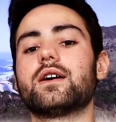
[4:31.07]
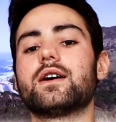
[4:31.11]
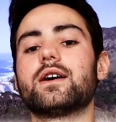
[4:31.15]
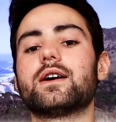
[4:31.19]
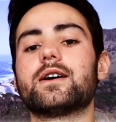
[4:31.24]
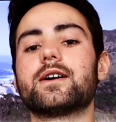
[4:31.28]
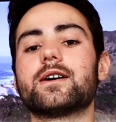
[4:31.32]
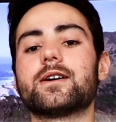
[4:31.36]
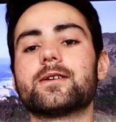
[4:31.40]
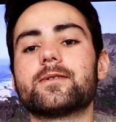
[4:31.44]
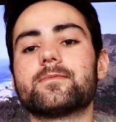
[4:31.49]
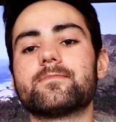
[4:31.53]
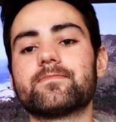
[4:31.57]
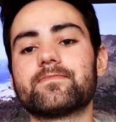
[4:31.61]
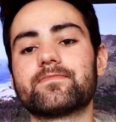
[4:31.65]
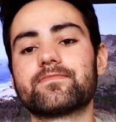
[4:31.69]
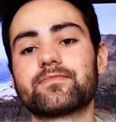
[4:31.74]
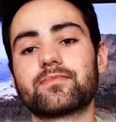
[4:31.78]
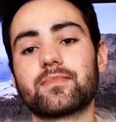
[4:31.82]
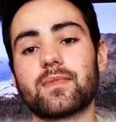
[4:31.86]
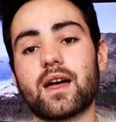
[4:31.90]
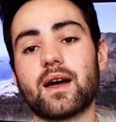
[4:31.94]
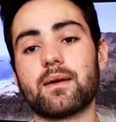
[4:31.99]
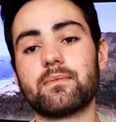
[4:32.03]
I'm
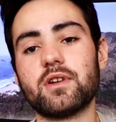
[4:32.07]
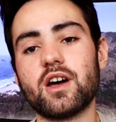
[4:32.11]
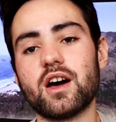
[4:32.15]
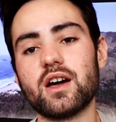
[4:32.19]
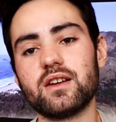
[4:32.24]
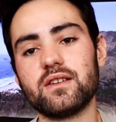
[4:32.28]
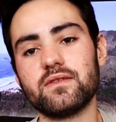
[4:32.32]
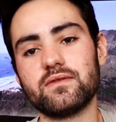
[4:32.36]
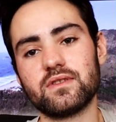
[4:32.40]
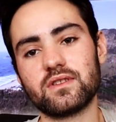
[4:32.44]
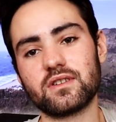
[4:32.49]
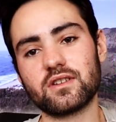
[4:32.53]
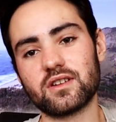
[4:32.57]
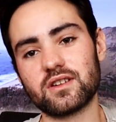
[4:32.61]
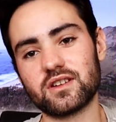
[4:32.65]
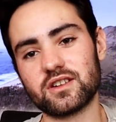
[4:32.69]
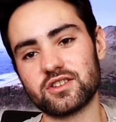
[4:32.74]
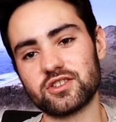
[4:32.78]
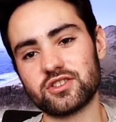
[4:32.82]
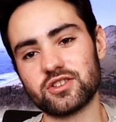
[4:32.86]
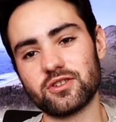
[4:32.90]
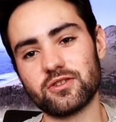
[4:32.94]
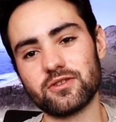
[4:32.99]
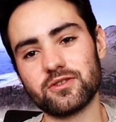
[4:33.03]
not even gonna
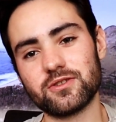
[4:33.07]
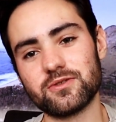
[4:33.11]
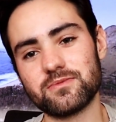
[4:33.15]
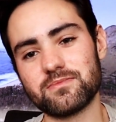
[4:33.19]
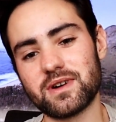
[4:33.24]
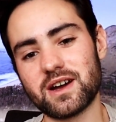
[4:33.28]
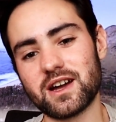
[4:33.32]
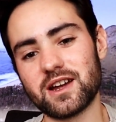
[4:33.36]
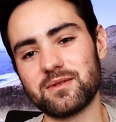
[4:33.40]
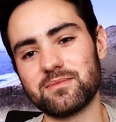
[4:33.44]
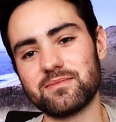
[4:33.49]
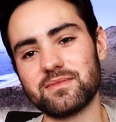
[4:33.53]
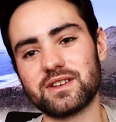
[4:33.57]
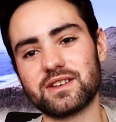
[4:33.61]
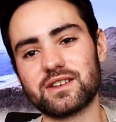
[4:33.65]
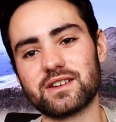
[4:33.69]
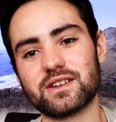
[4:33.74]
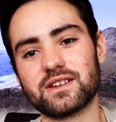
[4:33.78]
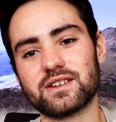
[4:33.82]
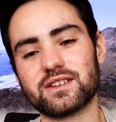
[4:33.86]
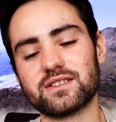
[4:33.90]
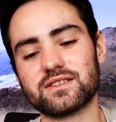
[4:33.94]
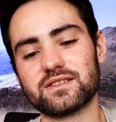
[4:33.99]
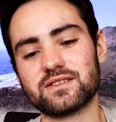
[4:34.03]
show you mine
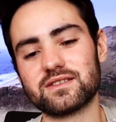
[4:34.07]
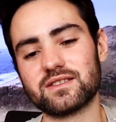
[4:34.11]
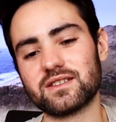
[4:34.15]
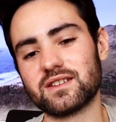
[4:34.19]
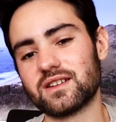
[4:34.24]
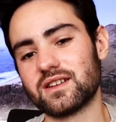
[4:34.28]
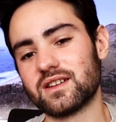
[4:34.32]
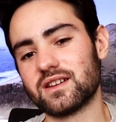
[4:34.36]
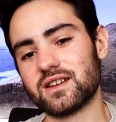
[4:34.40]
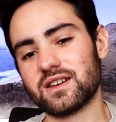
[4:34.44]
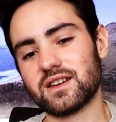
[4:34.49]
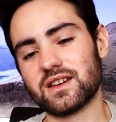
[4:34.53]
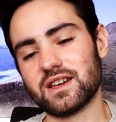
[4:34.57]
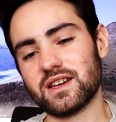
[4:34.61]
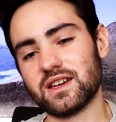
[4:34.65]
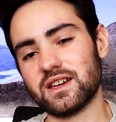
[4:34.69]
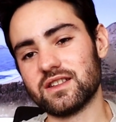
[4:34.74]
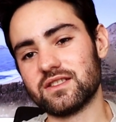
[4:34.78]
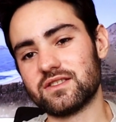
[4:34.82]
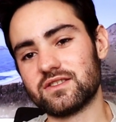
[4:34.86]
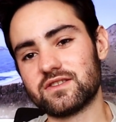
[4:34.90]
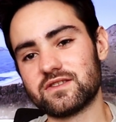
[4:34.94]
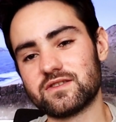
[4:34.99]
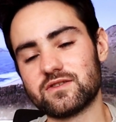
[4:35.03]
because
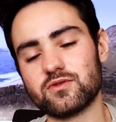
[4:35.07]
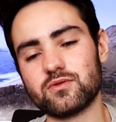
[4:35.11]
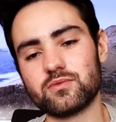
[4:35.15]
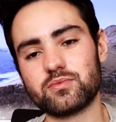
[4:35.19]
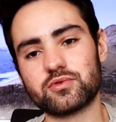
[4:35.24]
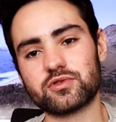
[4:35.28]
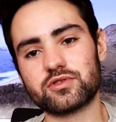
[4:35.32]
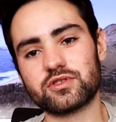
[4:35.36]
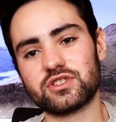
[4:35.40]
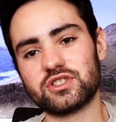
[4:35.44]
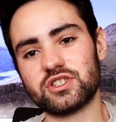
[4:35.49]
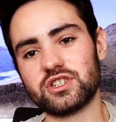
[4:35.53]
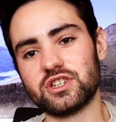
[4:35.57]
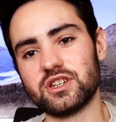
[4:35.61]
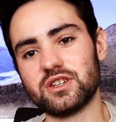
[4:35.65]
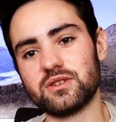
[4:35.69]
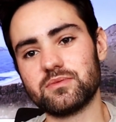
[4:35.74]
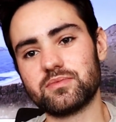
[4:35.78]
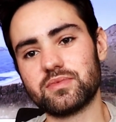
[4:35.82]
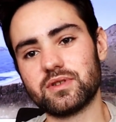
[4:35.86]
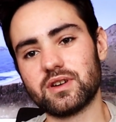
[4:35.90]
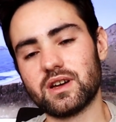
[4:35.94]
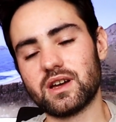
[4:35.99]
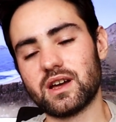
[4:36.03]
it's super
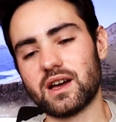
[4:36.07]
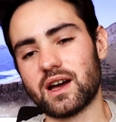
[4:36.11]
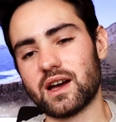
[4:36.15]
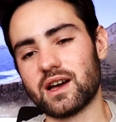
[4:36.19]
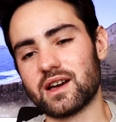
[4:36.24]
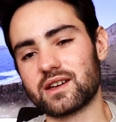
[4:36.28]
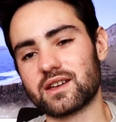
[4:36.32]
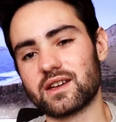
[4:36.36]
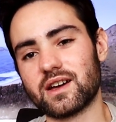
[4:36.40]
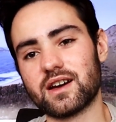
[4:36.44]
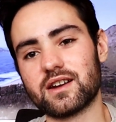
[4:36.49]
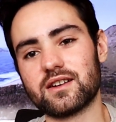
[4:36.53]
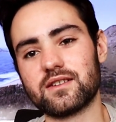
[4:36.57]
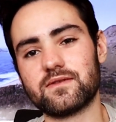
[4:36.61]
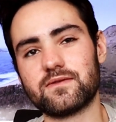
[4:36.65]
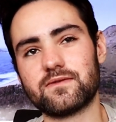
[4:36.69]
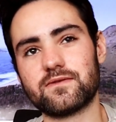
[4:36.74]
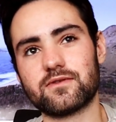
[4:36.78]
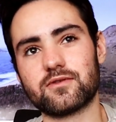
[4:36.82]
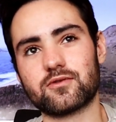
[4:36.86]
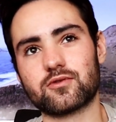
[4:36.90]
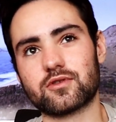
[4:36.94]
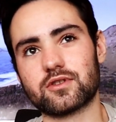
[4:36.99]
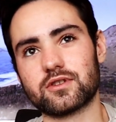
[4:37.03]
cheap. I got it
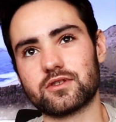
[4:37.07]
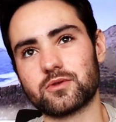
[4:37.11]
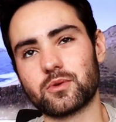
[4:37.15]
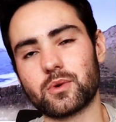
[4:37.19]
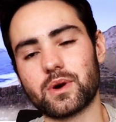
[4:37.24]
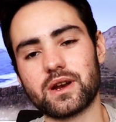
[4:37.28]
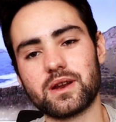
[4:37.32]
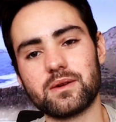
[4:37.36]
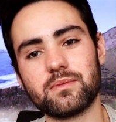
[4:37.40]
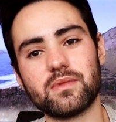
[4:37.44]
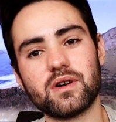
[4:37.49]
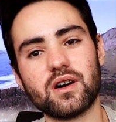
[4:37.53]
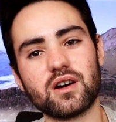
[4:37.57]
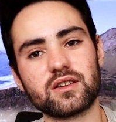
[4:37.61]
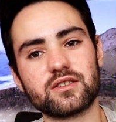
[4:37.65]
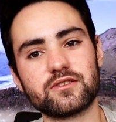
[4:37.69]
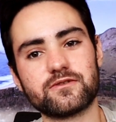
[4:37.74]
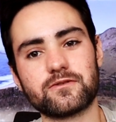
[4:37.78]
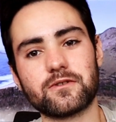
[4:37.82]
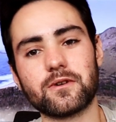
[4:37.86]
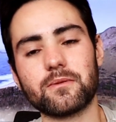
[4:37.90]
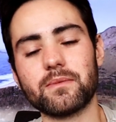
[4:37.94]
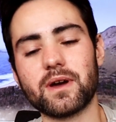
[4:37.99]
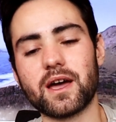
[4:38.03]
for 20 bucks
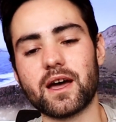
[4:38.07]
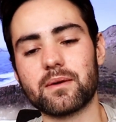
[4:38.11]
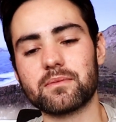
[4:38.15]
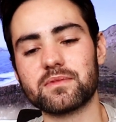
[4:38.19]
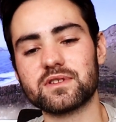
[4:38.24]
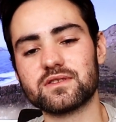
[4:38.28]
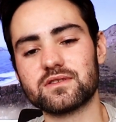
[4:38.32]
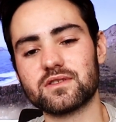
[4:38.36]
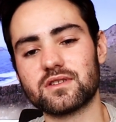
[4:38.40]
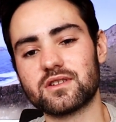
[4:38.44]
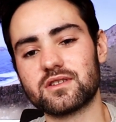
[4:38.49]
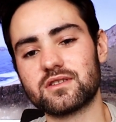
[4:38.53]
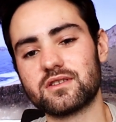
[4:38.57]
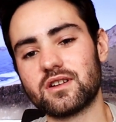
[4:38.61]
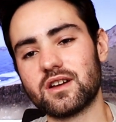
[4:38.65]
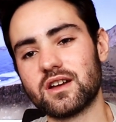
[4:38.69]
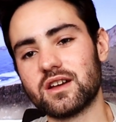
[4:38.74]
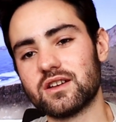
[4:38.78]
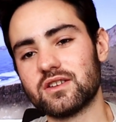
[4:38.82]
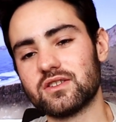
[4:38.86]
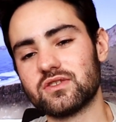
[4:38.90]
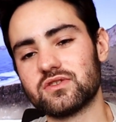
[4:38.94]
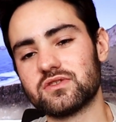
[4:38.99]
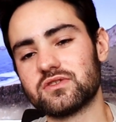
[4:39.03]
from Amazon.
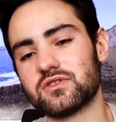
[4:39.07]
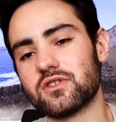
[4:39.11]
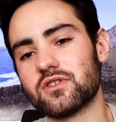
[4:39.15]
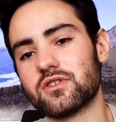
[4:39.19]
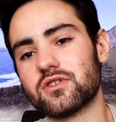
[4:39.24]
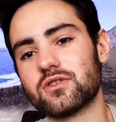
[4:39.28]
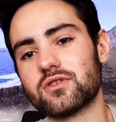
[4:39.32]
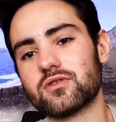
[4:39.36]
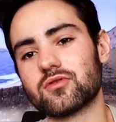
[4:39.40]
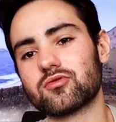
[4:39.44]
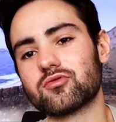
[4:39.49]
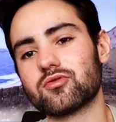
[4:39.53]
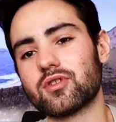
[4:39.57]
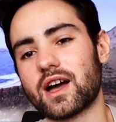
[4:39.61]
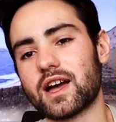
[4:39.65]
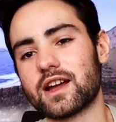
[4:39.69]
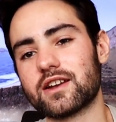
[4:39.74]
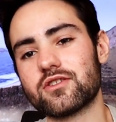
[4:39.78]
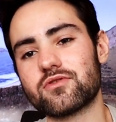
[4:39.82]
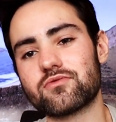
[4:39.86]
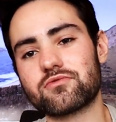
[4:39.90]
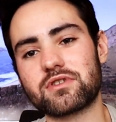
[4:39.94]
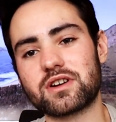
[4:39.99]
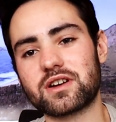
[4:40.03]
So I
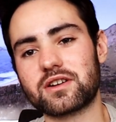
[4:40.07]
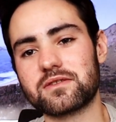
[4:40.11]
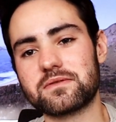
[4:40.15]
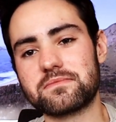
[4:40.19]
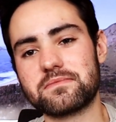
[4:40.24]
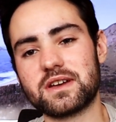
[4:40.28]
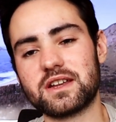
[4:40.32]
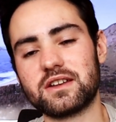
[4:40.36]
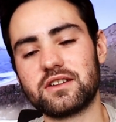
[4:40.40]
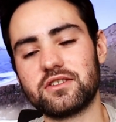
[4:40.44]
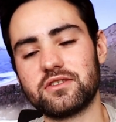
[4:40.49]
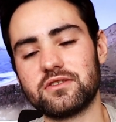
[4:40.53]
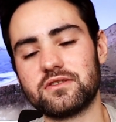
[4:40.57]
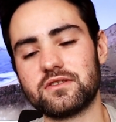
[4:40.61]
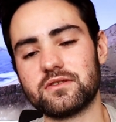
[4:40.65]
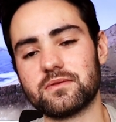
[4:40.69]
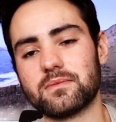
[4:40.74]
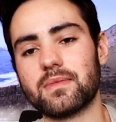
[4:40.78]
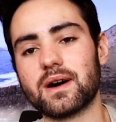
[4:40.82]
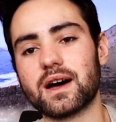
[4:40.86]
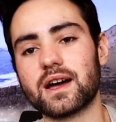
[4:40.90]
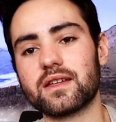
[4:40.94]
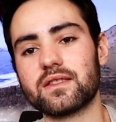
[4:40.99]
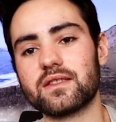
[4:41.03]
don't recommend you to
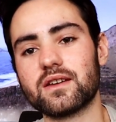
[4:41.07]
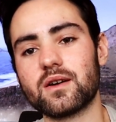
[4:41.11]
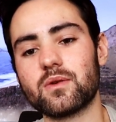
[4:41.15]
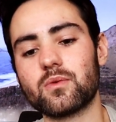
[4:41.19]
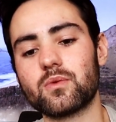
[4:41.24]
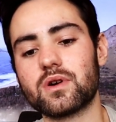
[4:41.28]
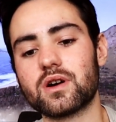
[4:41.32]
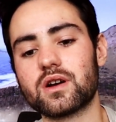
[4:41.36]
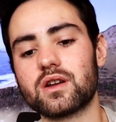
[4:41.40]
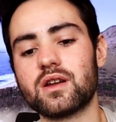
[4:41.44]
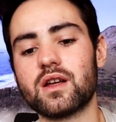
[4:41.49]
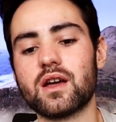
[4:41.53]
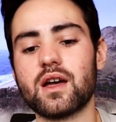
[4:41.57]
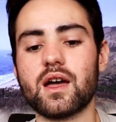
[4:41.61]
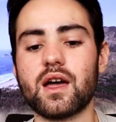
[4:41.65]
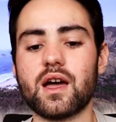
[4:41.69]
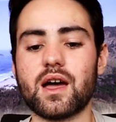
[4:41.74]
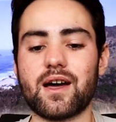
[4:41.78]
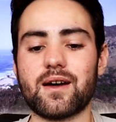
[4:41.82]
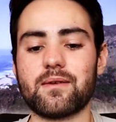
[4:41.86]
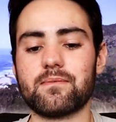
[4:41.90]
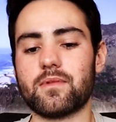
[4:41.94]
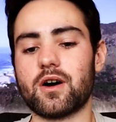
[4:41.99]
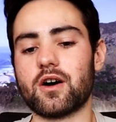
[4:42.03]
buy that one.
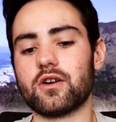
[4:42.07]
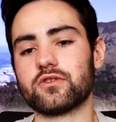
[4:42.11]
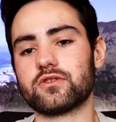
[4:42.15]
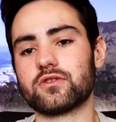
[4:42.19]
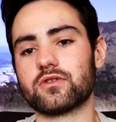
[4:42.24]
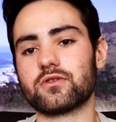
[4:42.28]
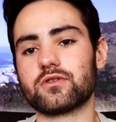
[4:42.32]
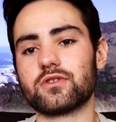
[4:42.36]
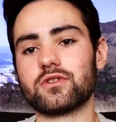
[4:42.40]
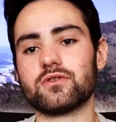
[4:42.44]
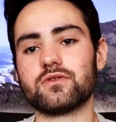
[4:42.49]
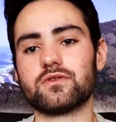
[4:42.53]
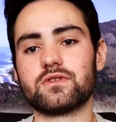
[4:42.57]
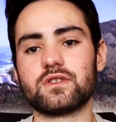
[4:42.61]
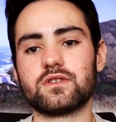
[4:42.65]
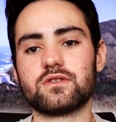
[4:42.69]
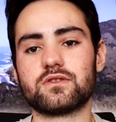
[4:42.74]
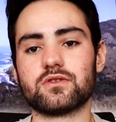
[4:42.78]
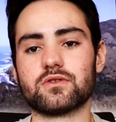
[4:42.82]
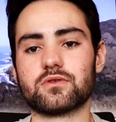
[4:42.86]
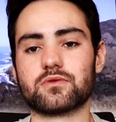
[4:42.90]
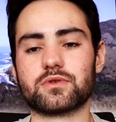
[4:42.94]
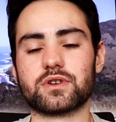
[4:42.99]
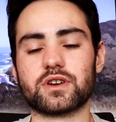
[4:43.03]
I'm also using
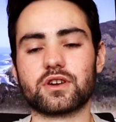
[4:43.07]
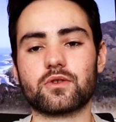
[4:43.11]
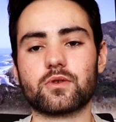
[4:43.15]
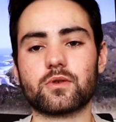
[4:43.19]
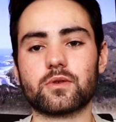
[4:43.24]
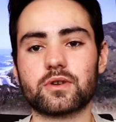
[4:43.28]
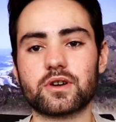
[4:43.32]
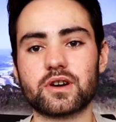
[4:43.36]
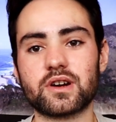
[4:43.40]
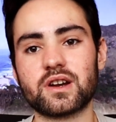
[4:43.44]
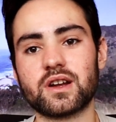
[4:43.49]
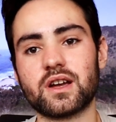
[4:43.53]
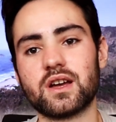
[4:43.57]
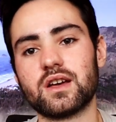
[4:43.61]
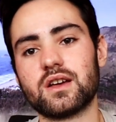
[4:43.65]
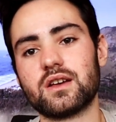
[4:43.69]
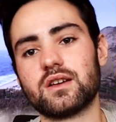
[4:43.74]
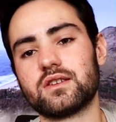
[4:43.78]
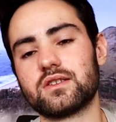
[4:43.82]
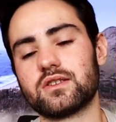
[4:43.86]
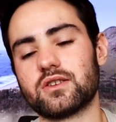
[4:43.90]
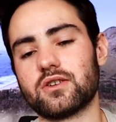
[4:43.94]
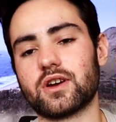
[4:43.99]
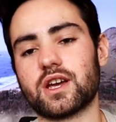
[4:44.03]
to record,
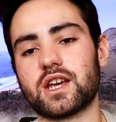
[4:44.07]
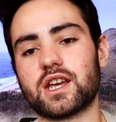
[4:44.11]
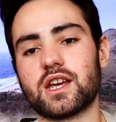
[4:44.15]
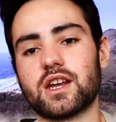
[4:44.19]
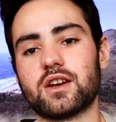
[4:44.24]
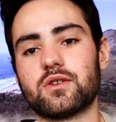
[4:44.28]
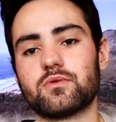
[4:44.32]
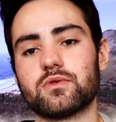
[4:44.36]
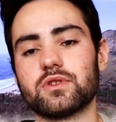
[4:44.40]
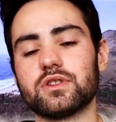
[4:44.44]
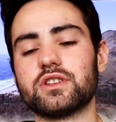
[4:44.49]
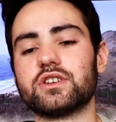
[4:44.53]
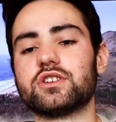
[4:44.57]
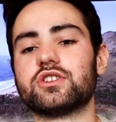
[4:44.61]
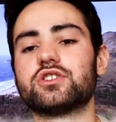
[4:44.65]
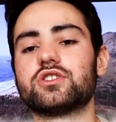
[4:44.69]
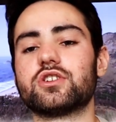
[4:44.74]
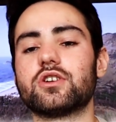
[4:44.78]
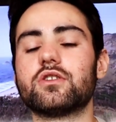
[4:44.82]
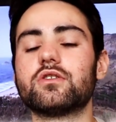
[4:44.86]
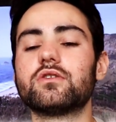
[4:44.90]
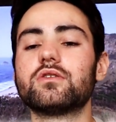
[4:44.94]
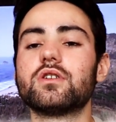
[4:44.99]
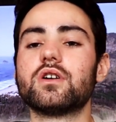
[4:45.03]
so I can't really
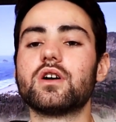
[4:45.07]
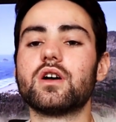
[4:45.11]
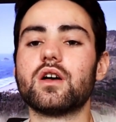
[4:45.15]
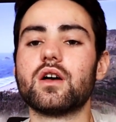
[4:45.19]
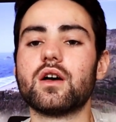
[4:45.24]
show.